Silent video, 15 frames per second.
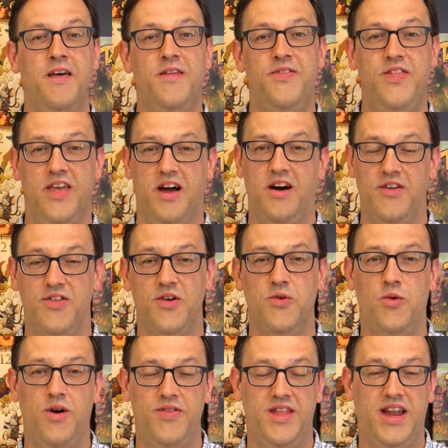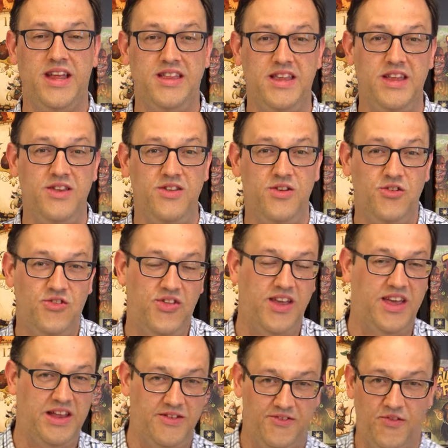The other one that I did use the
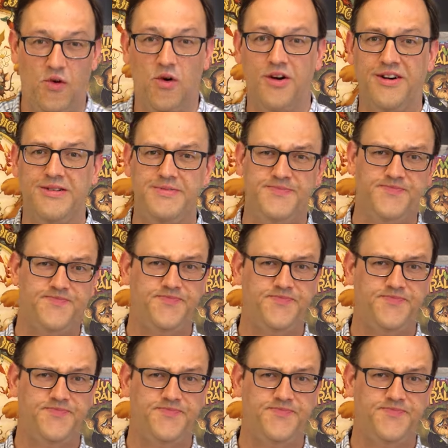hint for